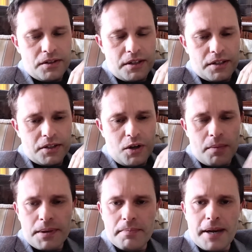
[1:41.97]
can
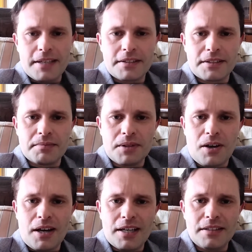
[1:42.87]
copy paste some
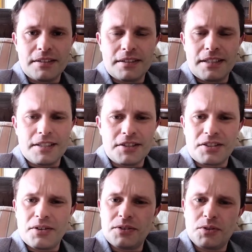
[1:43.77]
lines and then it's
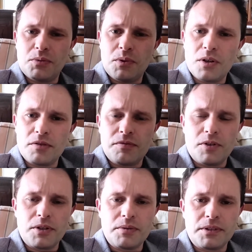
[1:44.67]
going to work
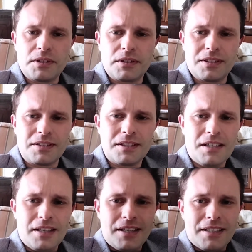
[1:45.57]
for you.
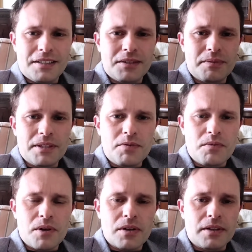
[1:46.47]
It doesn't really
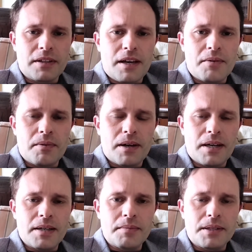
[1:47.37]
work that
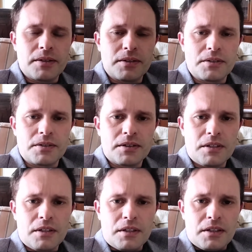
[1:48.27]
way, because
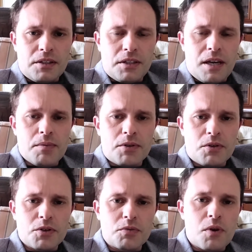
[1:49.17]
you come
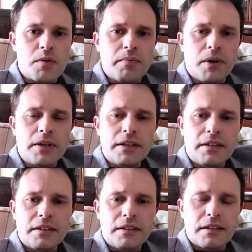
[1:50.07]
across robotic,
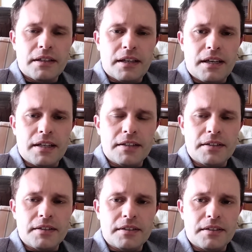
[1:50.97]

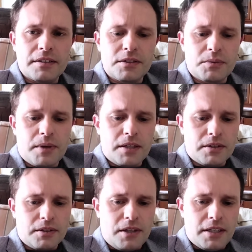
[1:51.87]
and this is why a lot
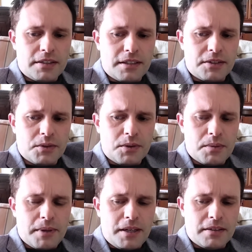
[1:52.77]
of guys, they talk
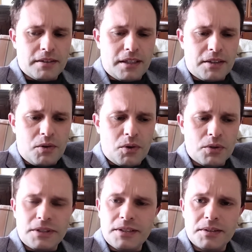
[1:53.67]
about like
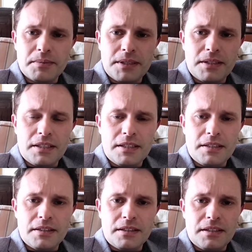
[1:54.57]
autism
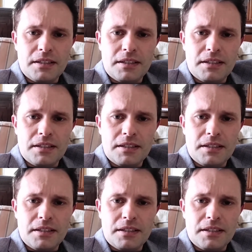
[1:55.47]
in